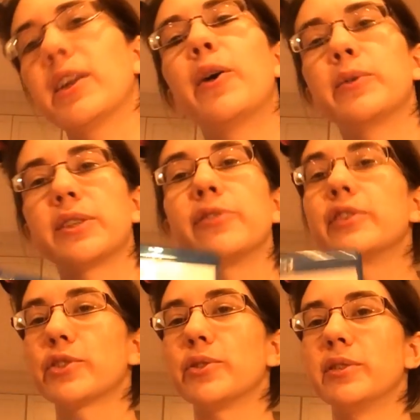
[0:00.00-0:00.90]
So it was
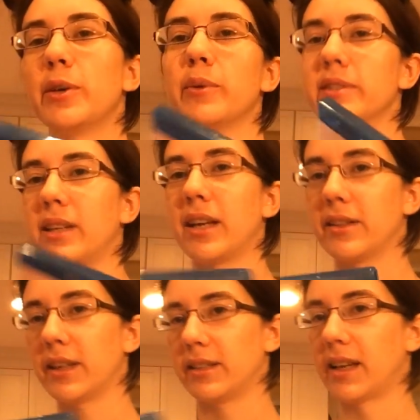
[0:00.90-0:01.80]
official. It wasn't
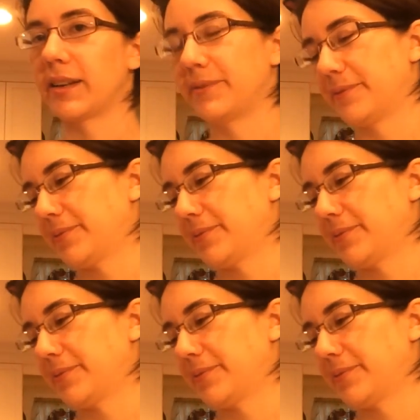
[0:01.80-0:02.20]
anything like